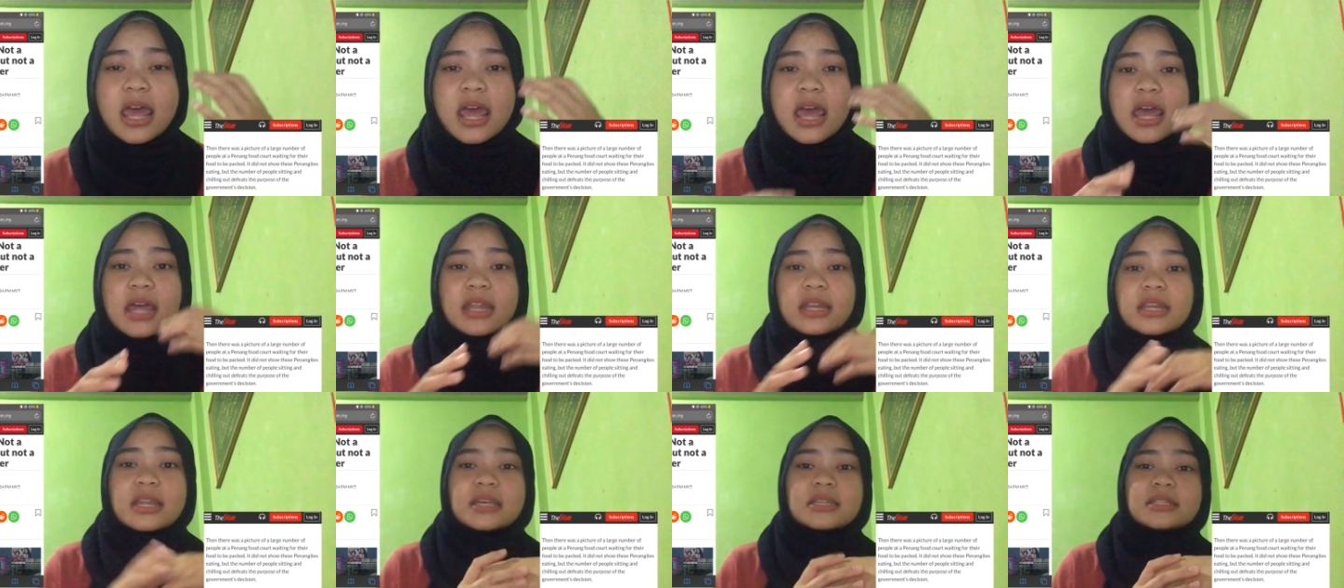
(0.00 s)

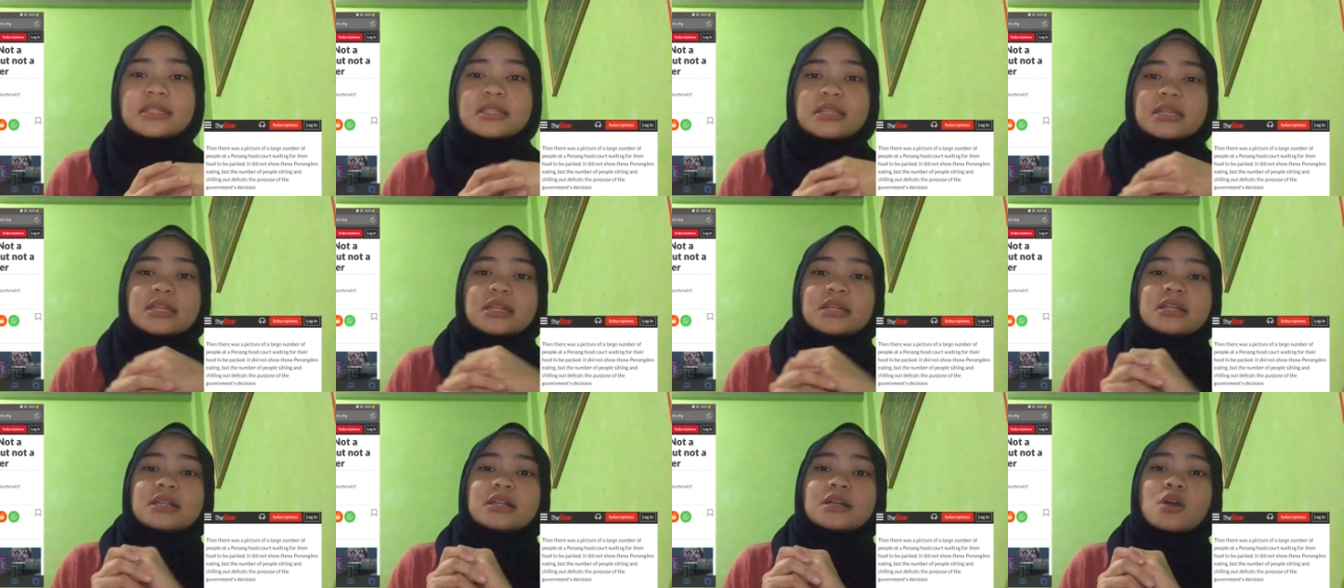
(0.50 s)
and they're
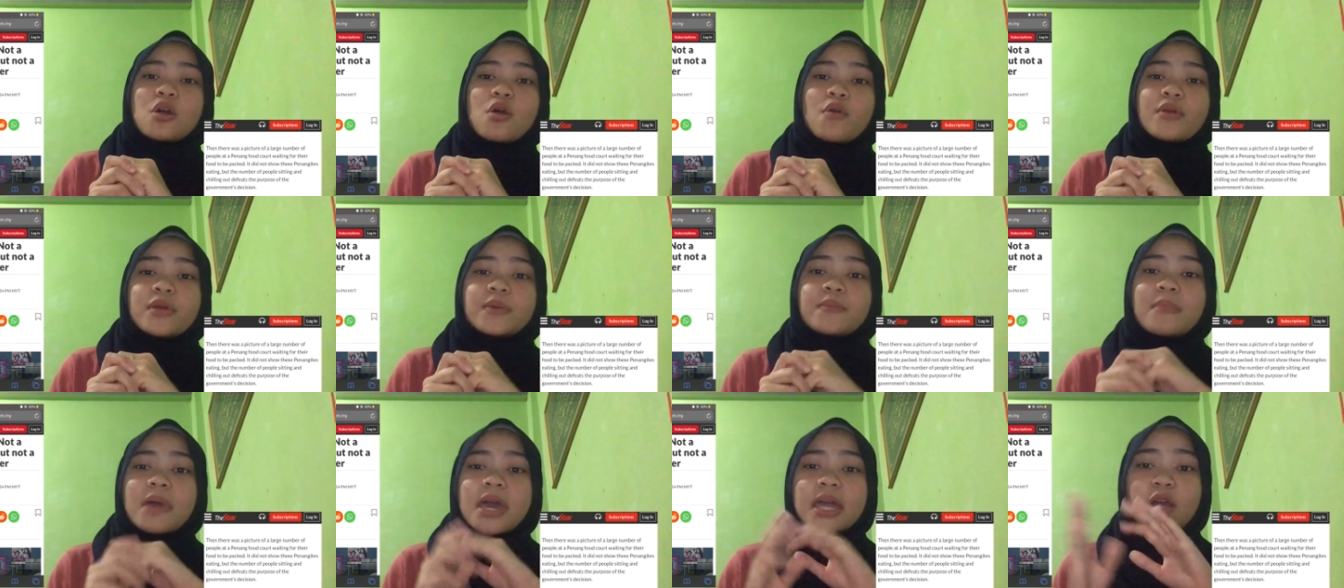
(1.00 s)
still
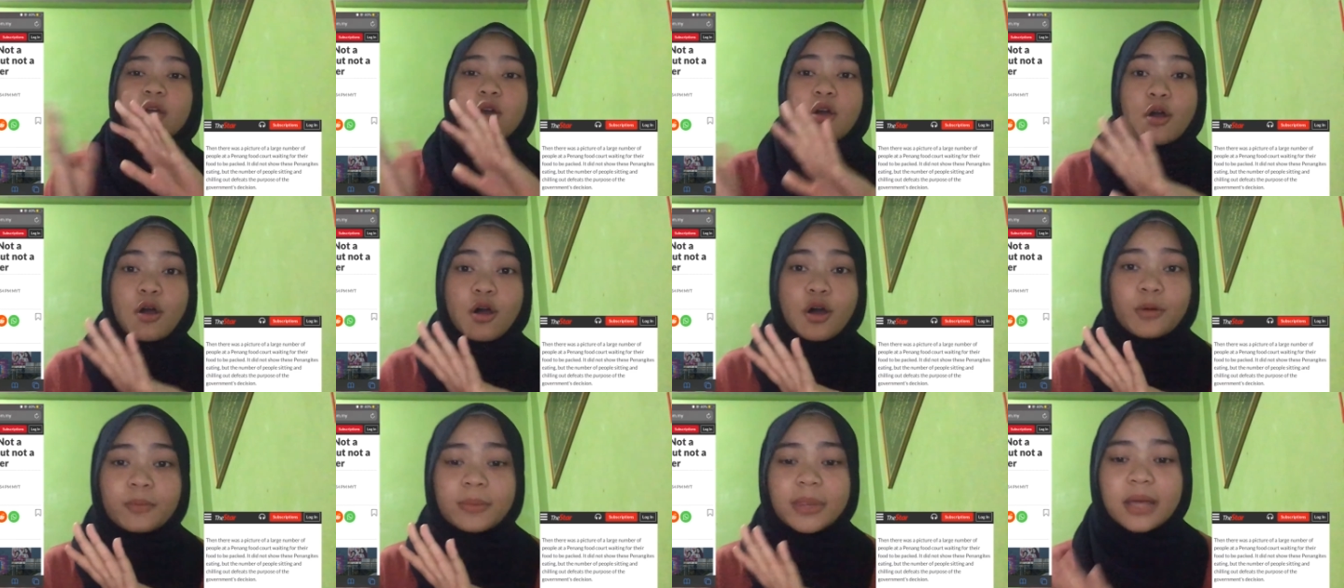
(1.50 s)
going back
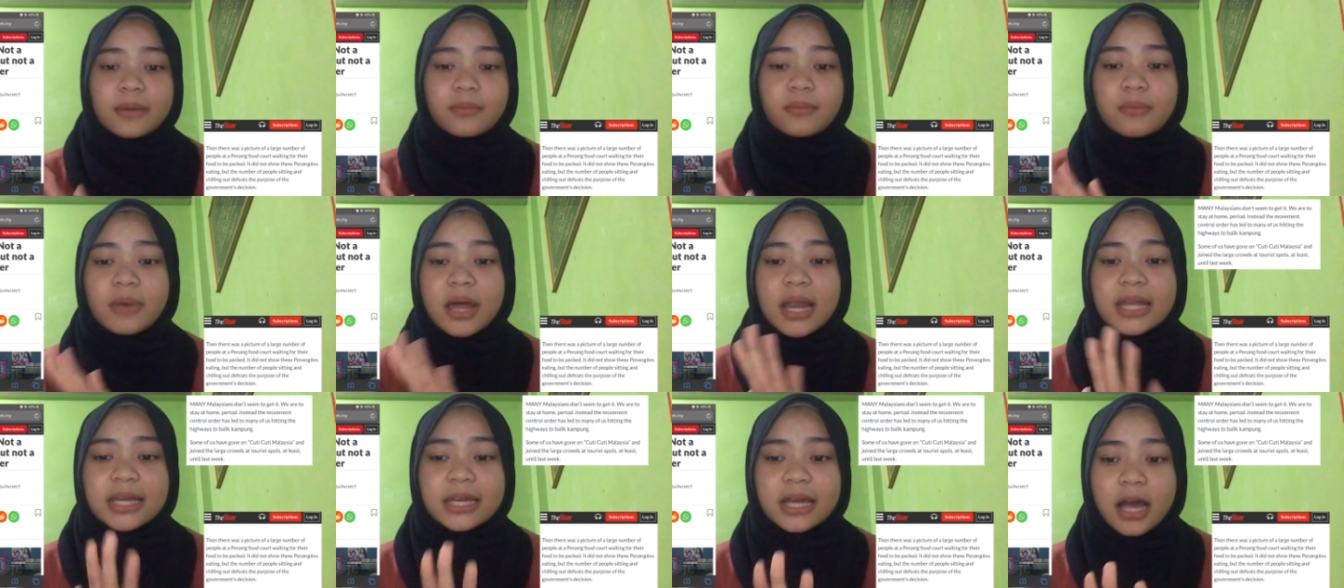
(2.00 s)
home, like
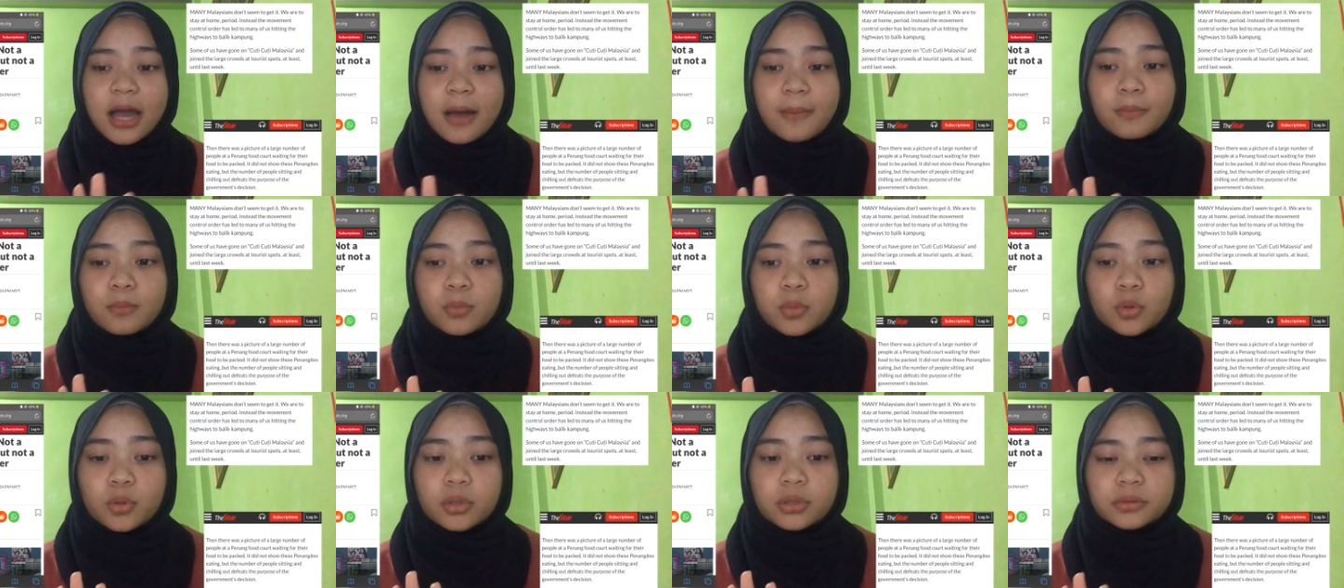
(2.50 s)
balik
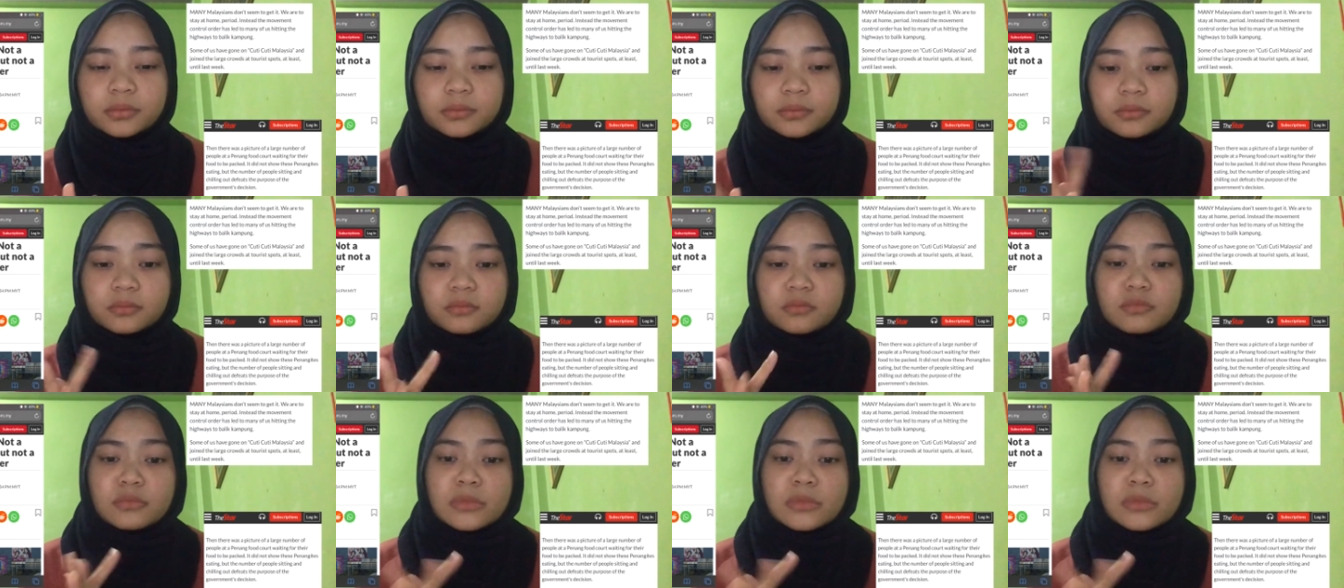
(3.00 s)
kampung.